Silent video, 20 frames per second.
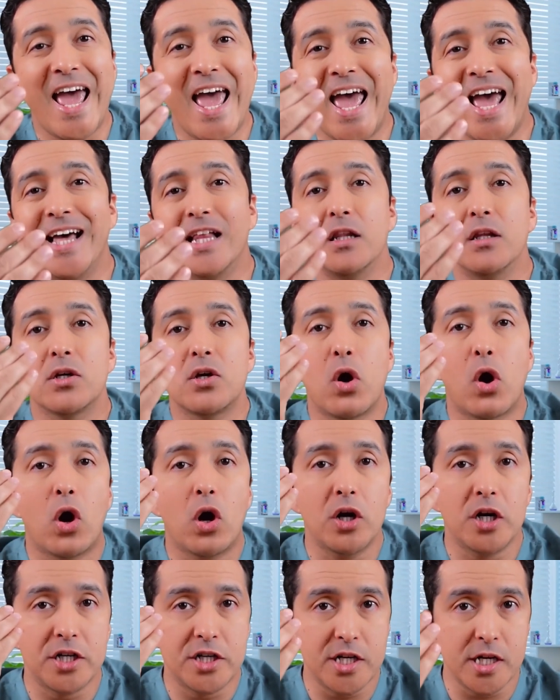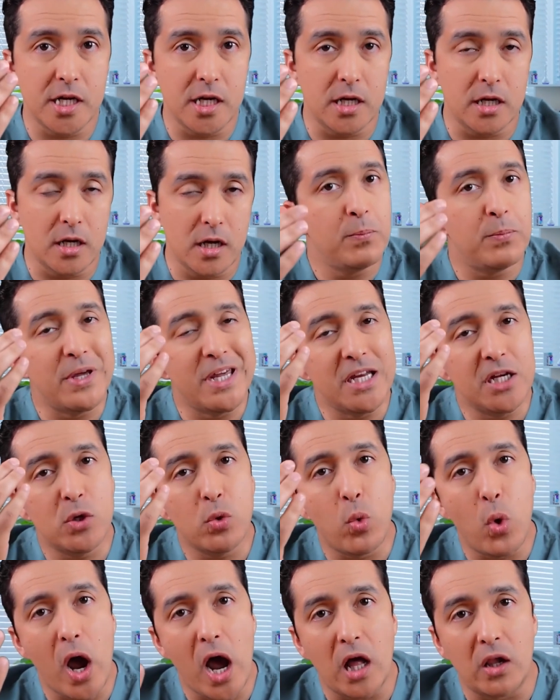L-carnitine,
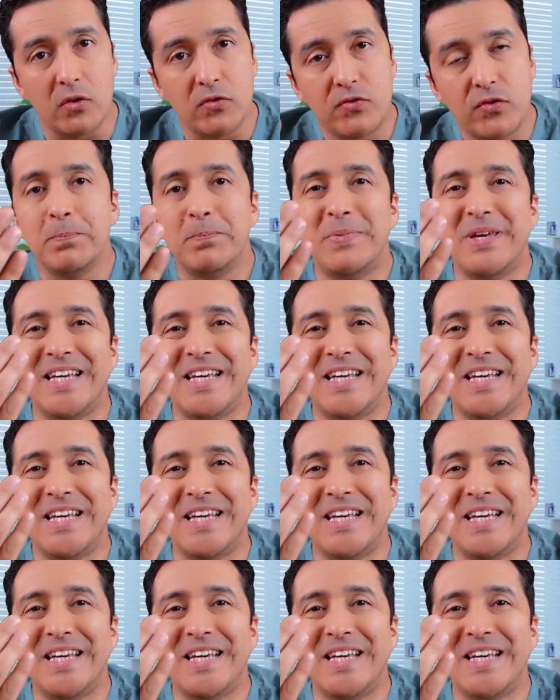B12,